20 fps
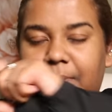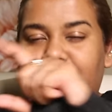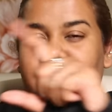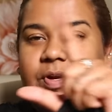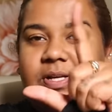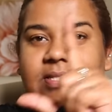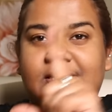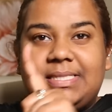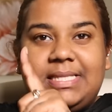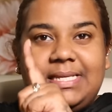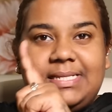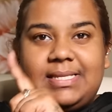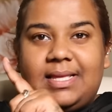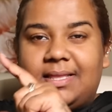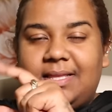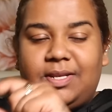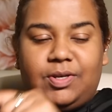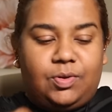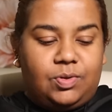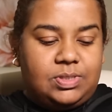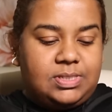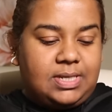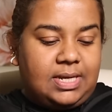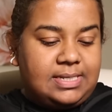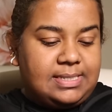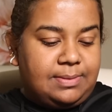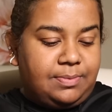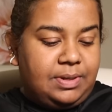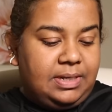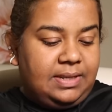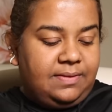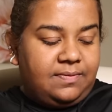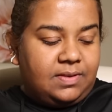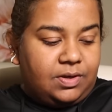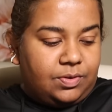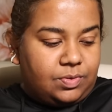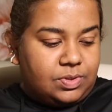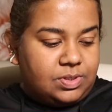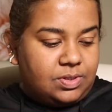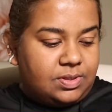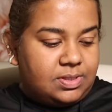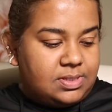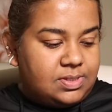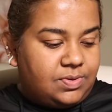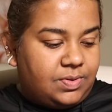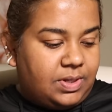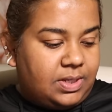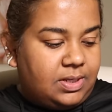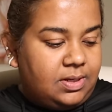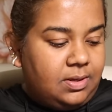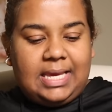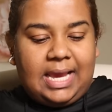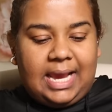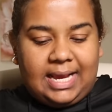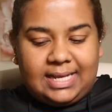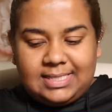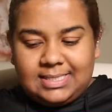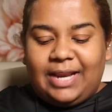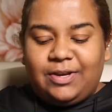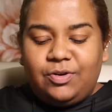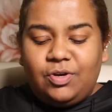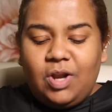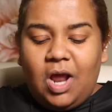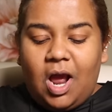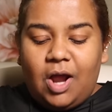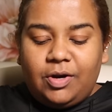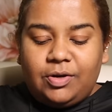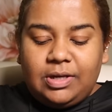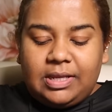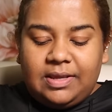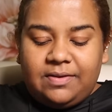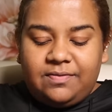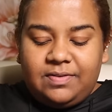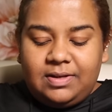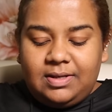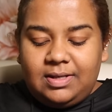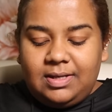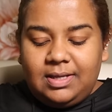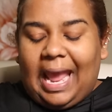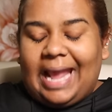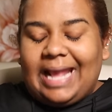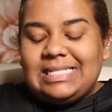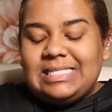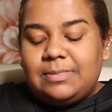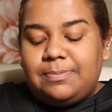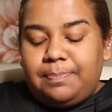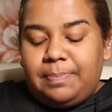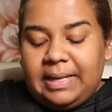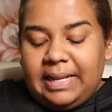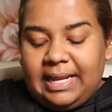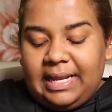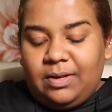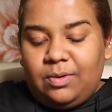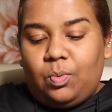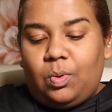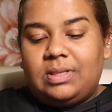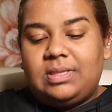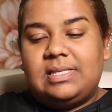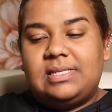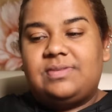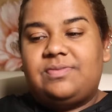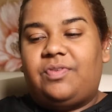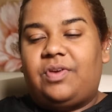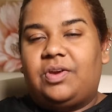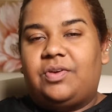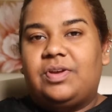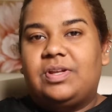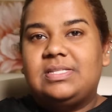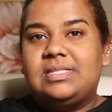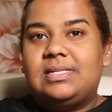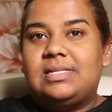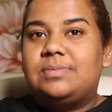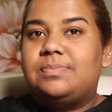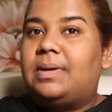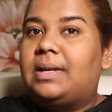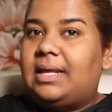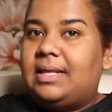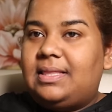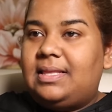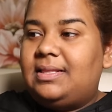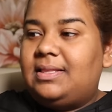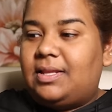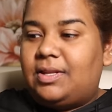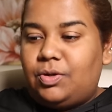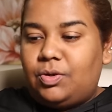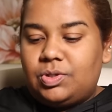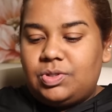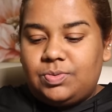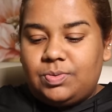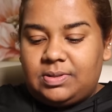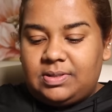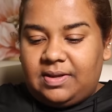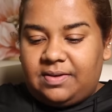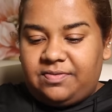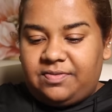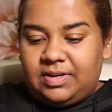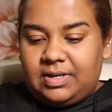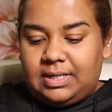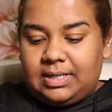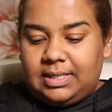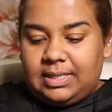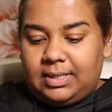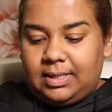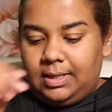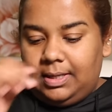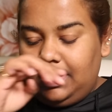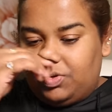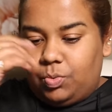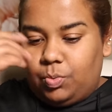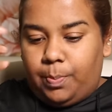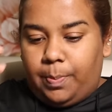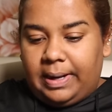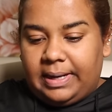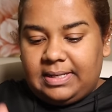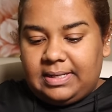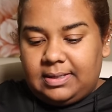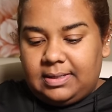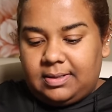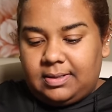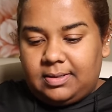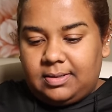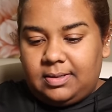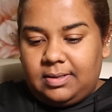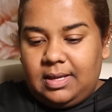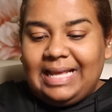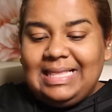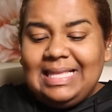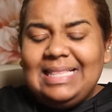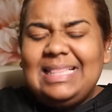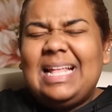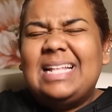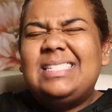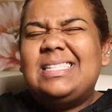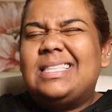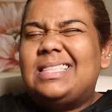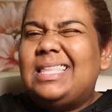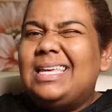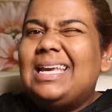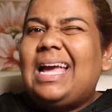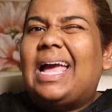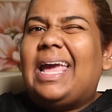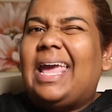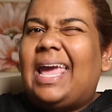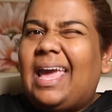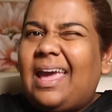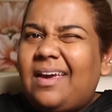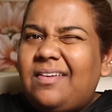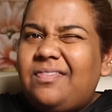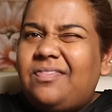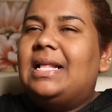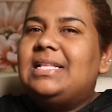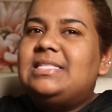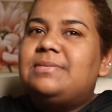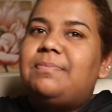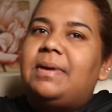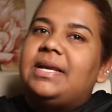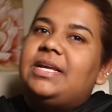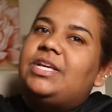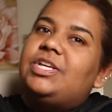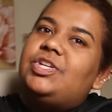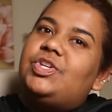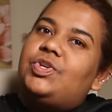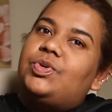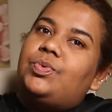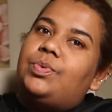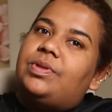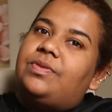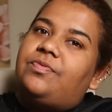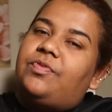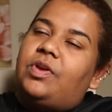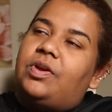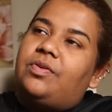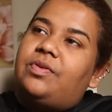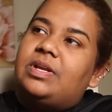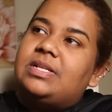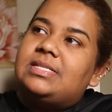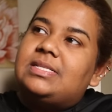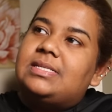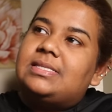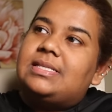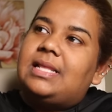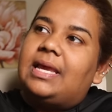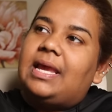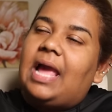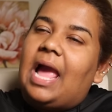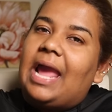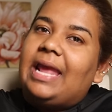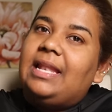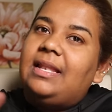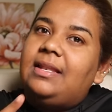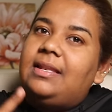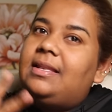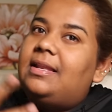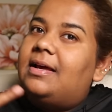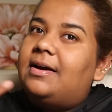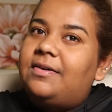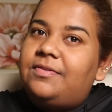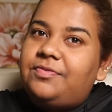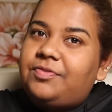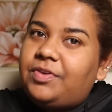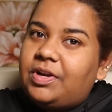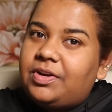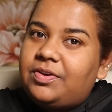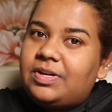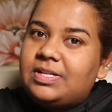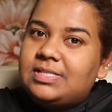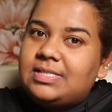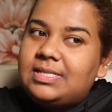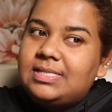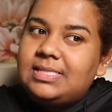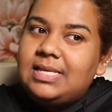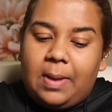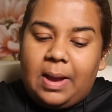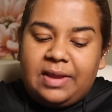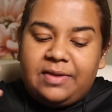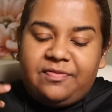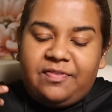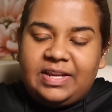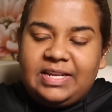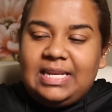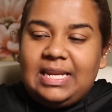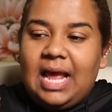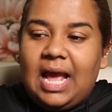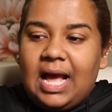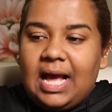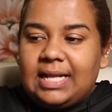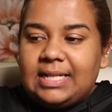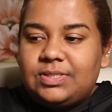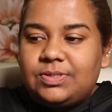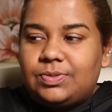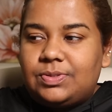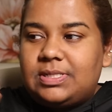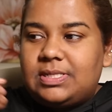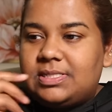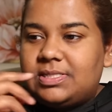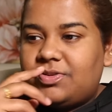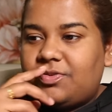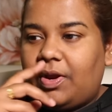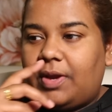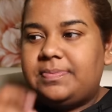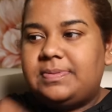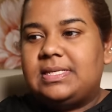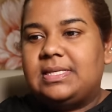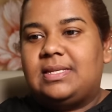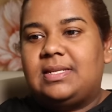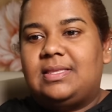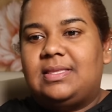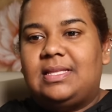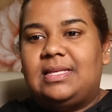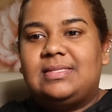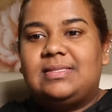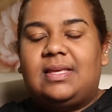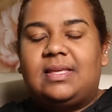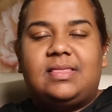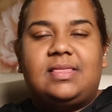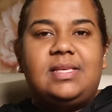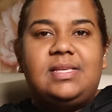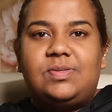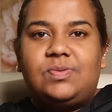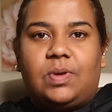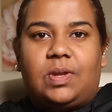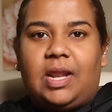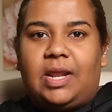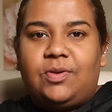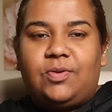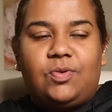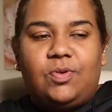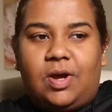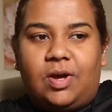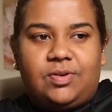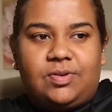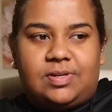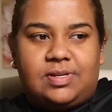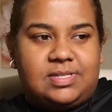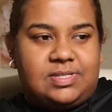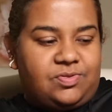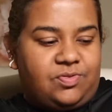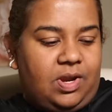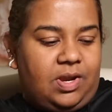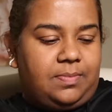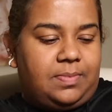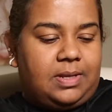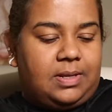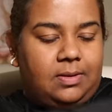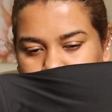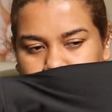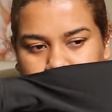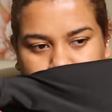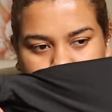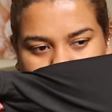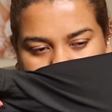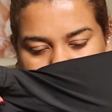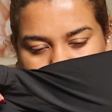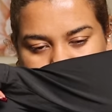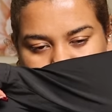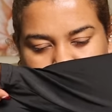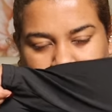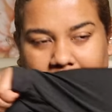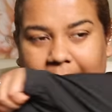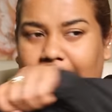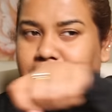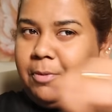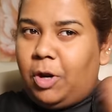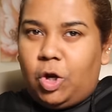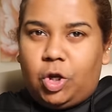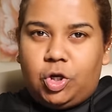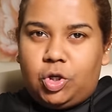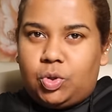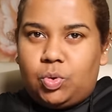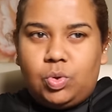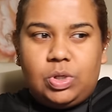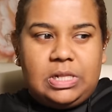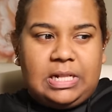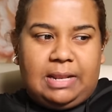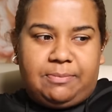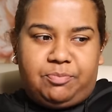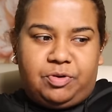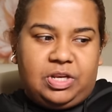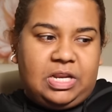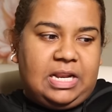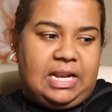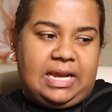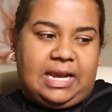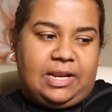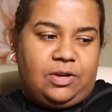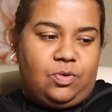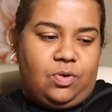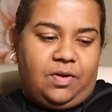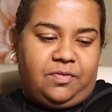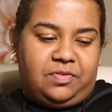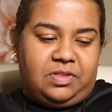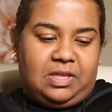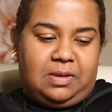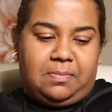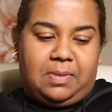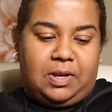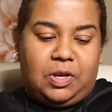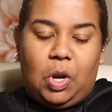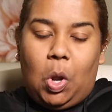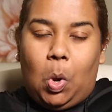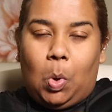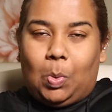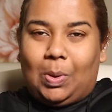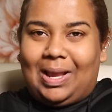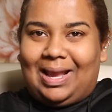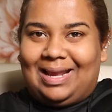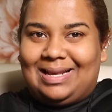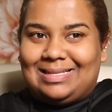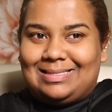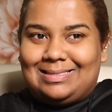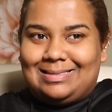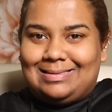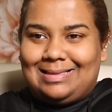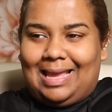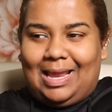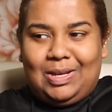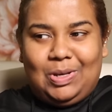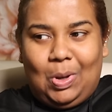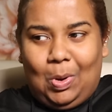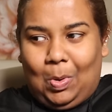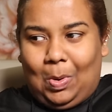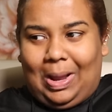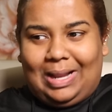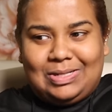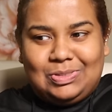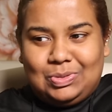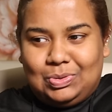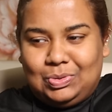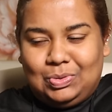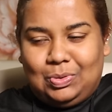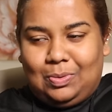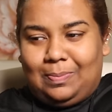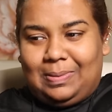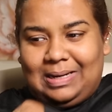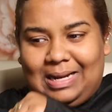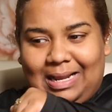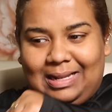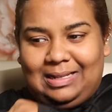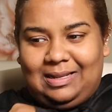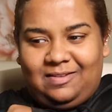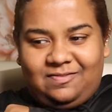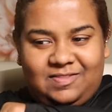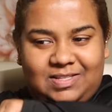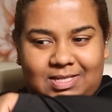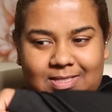impressed. These are the notes, guys. I'm gonna leave the notes on the screen. Yes. I don't know how to even explain what this fragrance is, but I think the notes will definitely do better. I think that's the thing I have. That's my issue with fragrances. Like, I love fragrances, but I find it hard to describe certain things like this one. I don't know how to describe it and I'm not gonna google and pretend like I know everything but no guys I know I don't know but I love